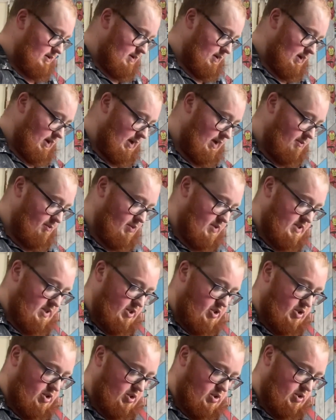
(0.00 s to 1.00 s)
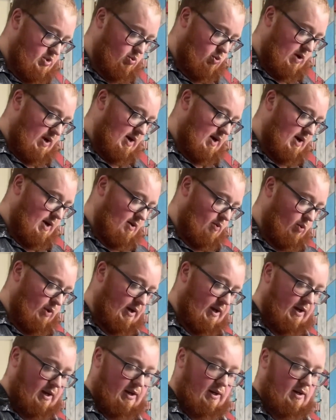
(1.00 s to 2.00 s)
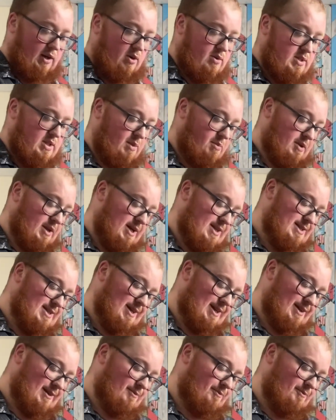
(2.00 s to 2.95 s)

in positions where we can close the plastic,